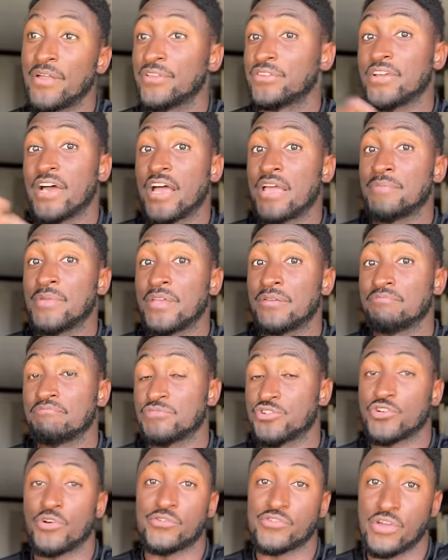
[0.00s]
the time it
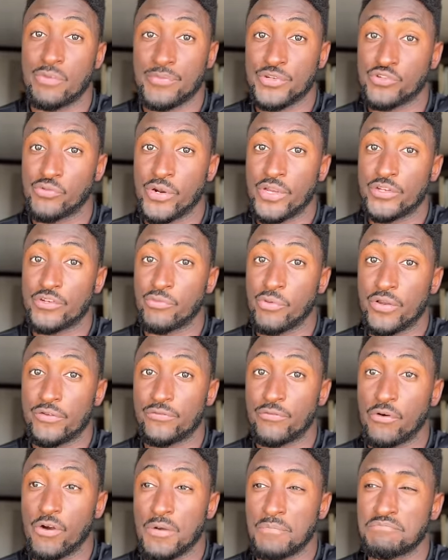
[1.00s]
shows up in
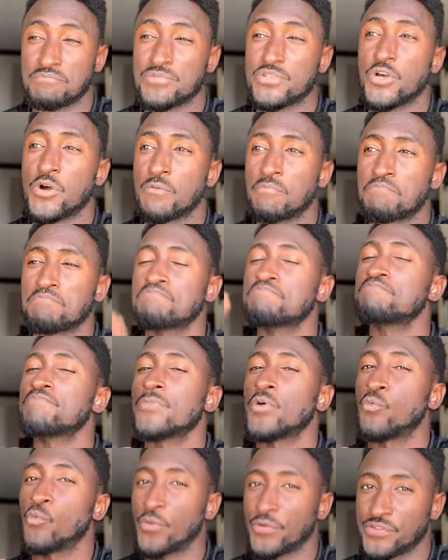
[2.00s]
2024. So
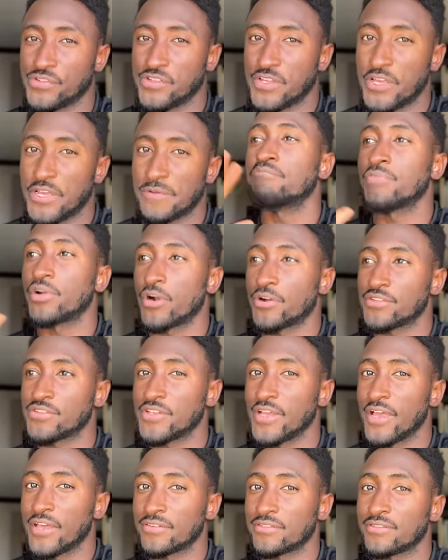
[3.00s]
we'll see. But
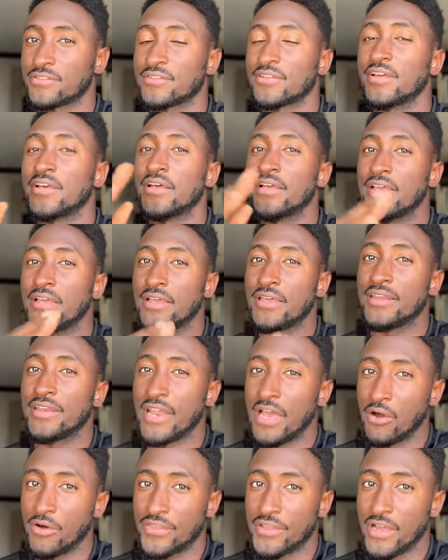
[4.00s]
RCS,
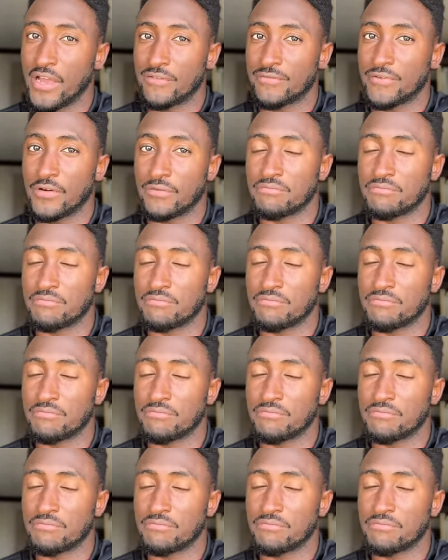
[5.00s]
now on the iPhone